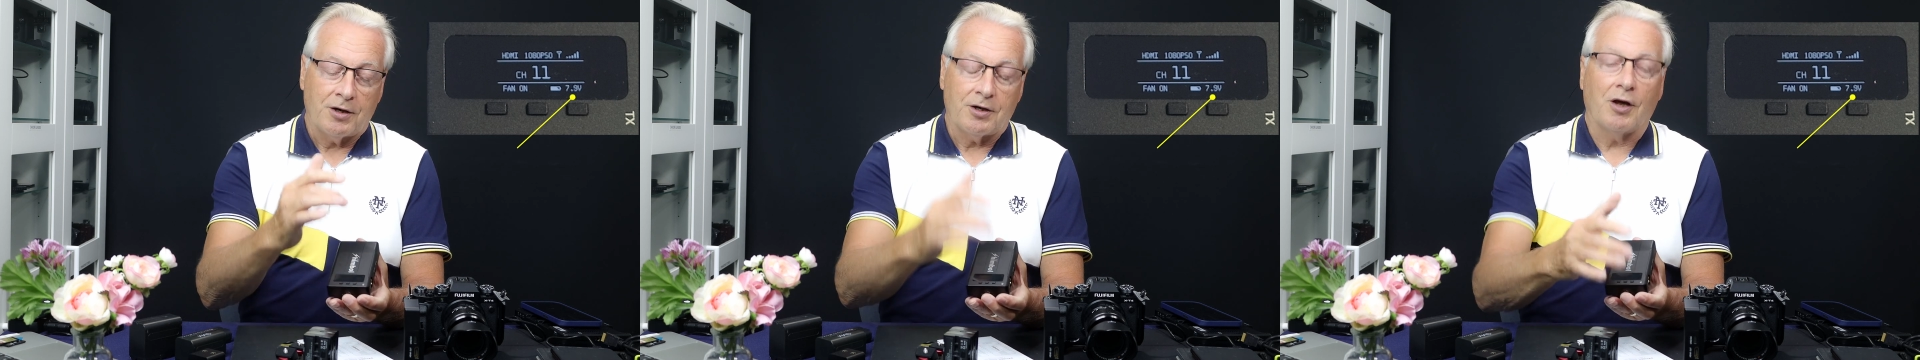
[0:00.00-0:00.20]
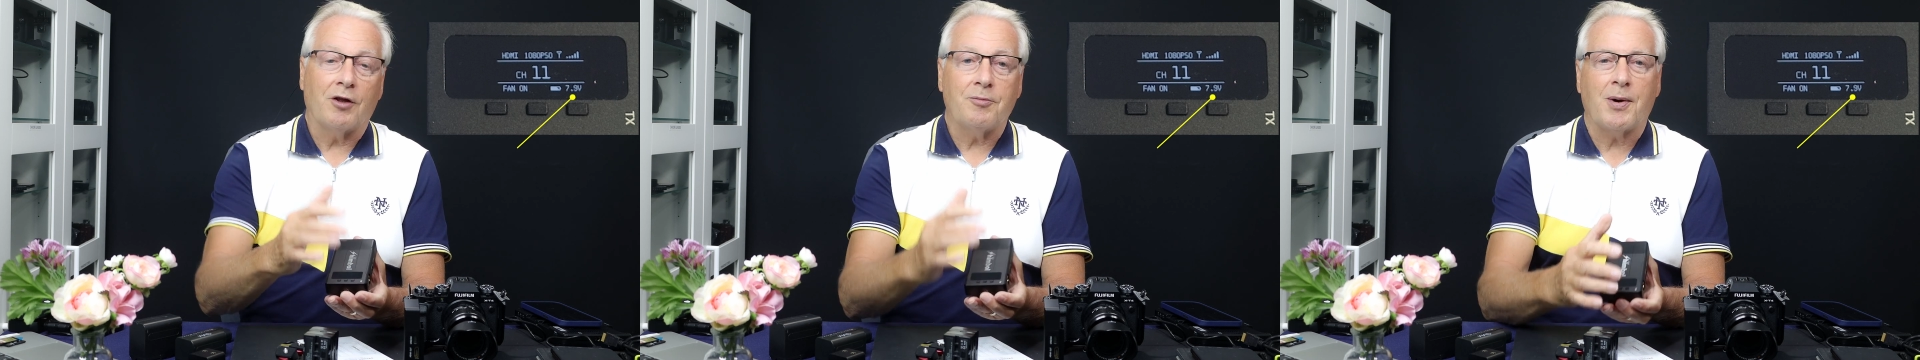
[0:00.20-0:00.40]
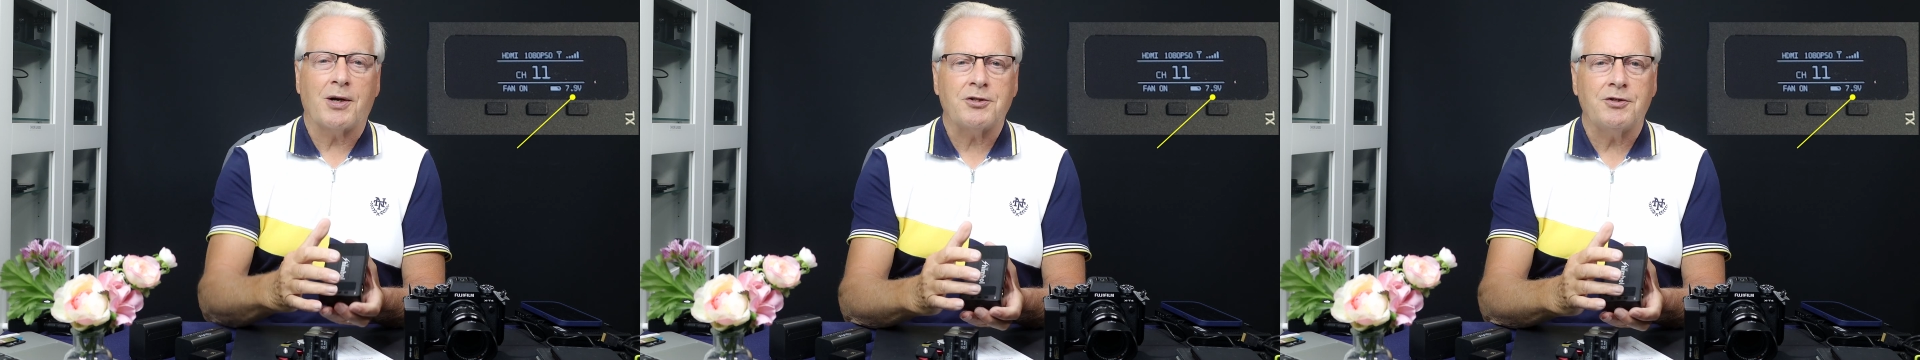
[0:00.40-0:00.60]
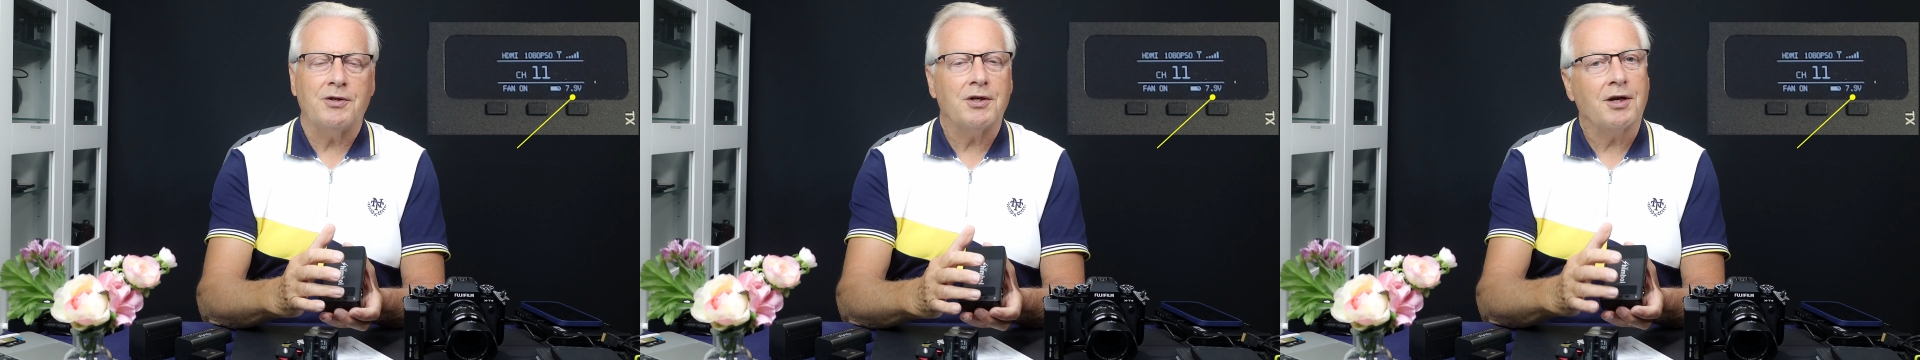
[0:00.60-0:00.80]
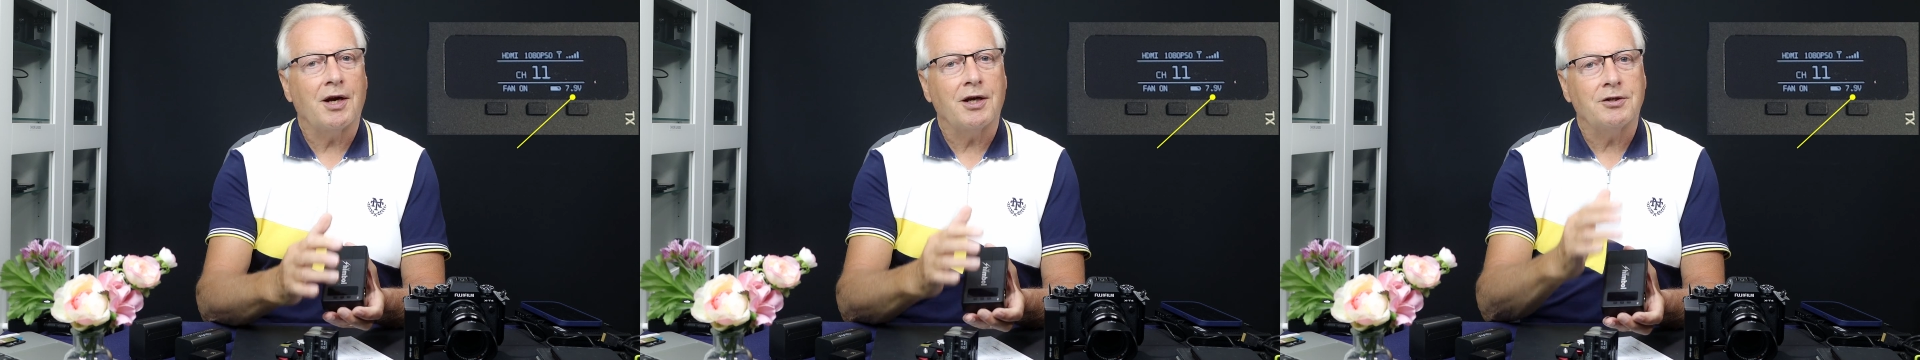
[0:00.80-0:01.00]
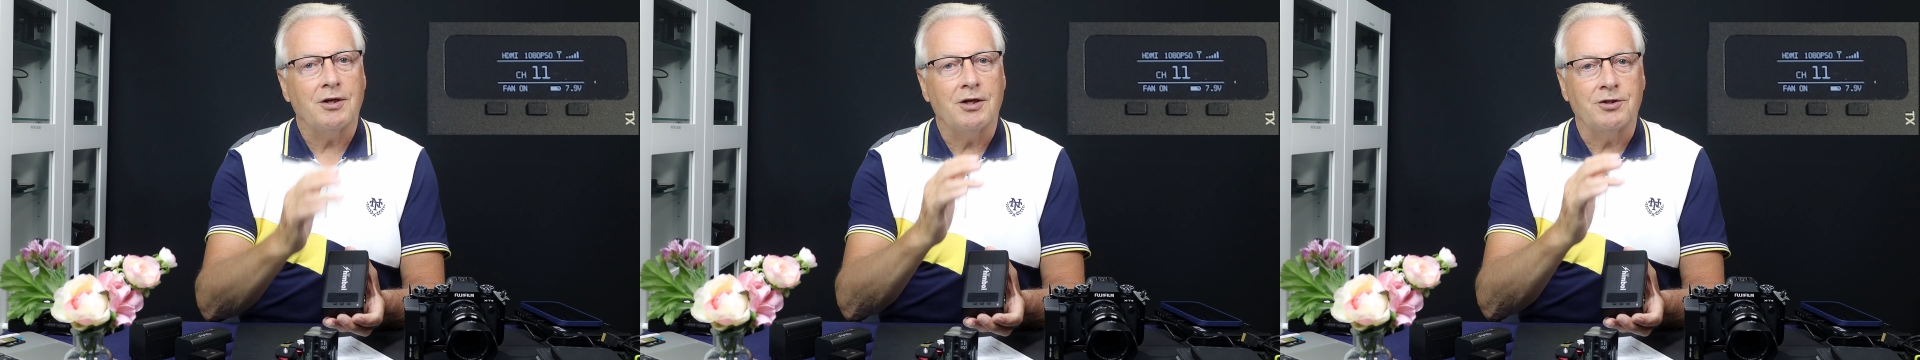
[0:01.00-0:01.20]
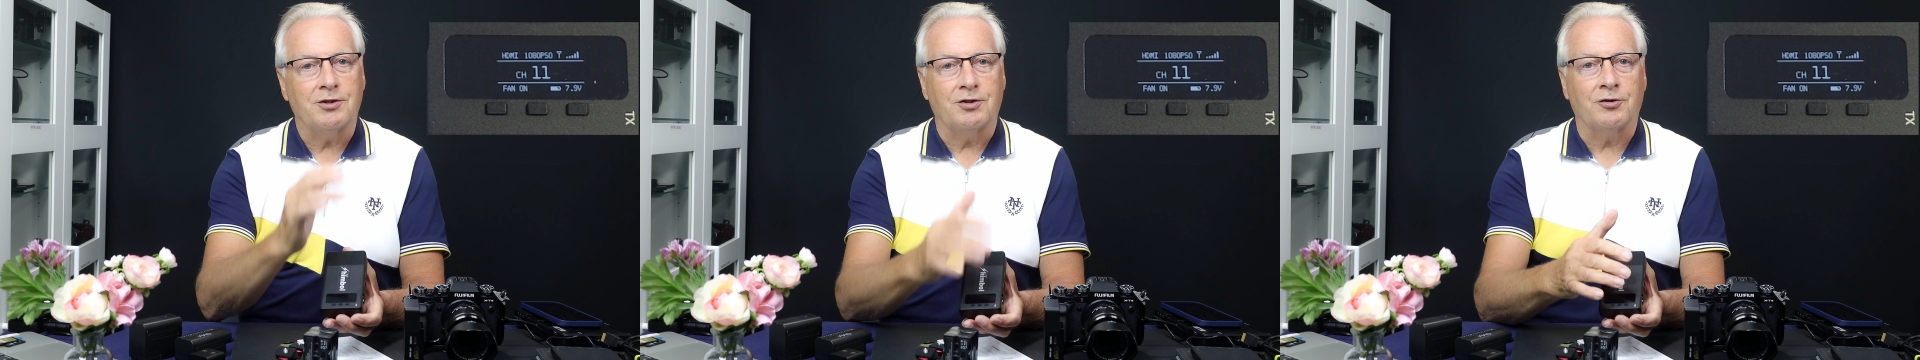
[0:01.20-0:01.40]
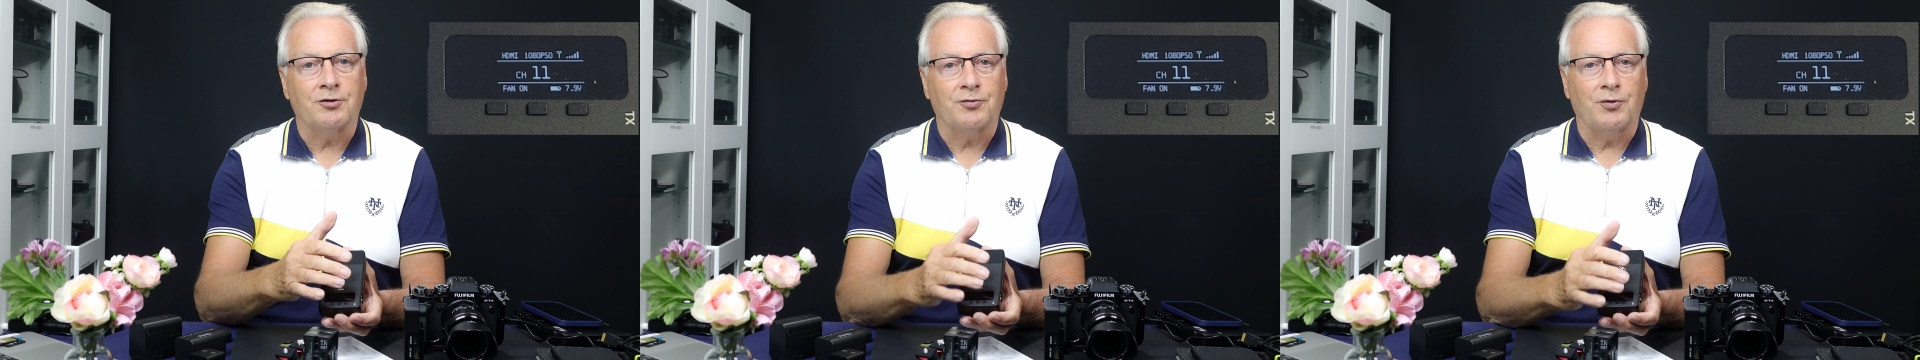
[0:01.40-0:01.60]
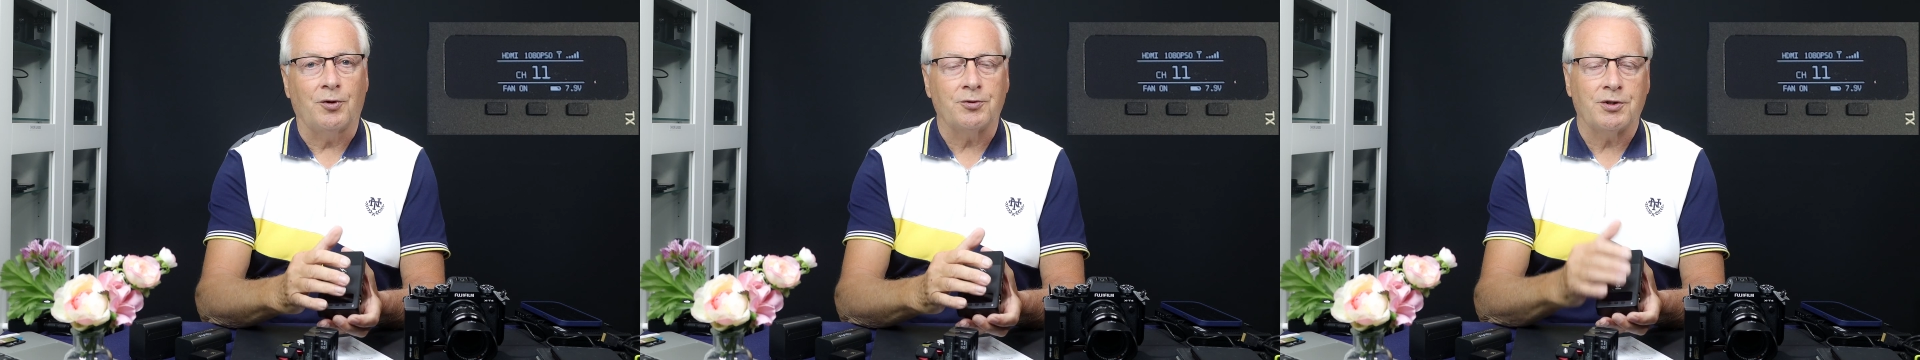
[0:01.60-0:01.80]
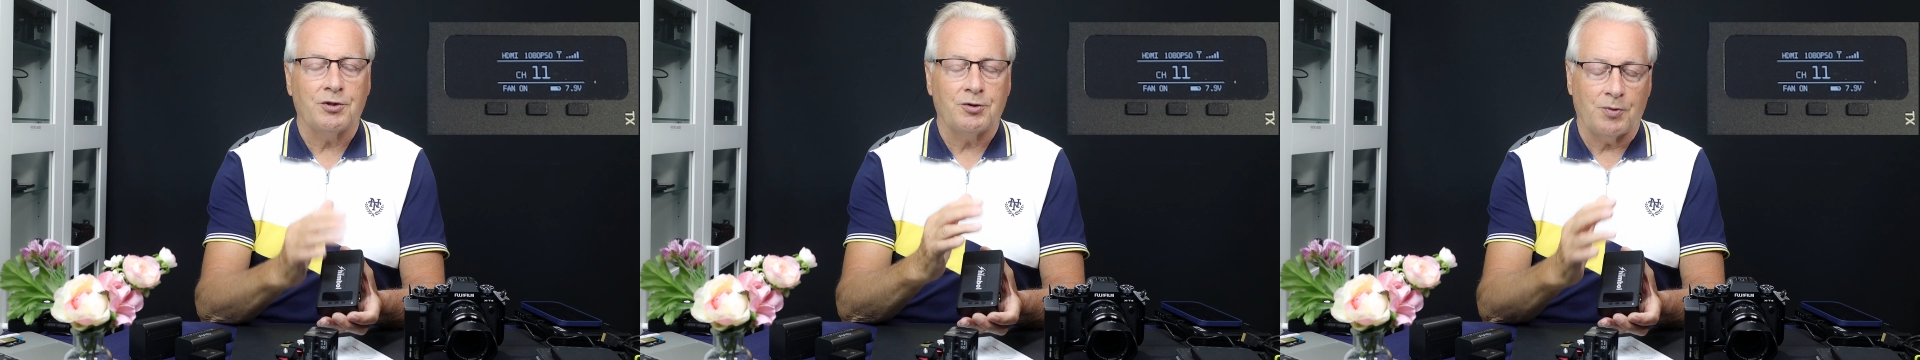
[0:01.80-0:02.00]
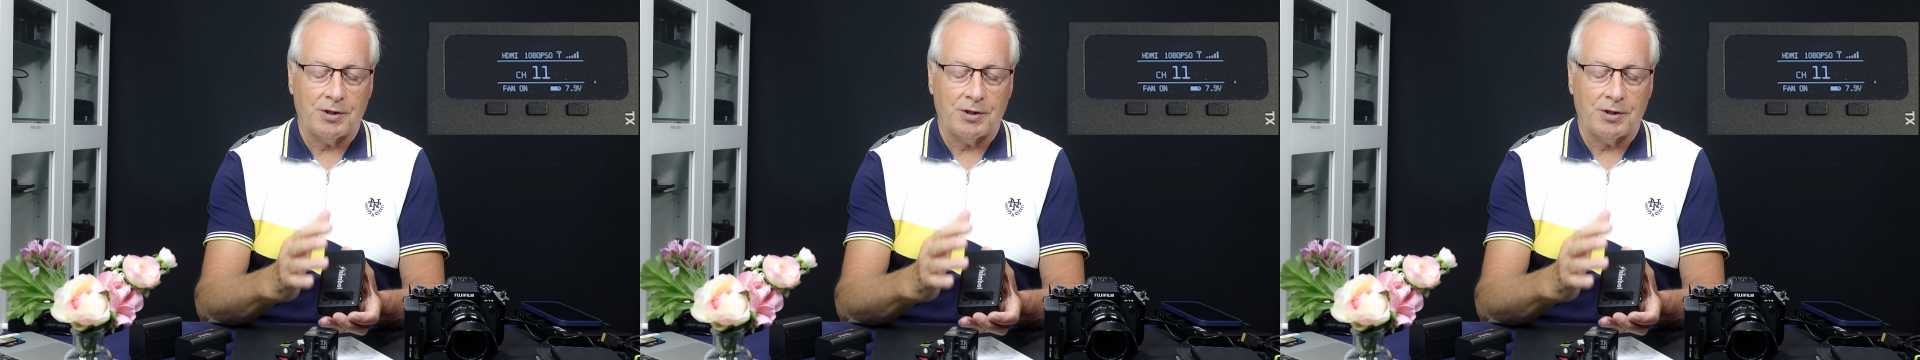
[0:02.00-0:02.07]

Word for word: Now the battery indicator is just voltage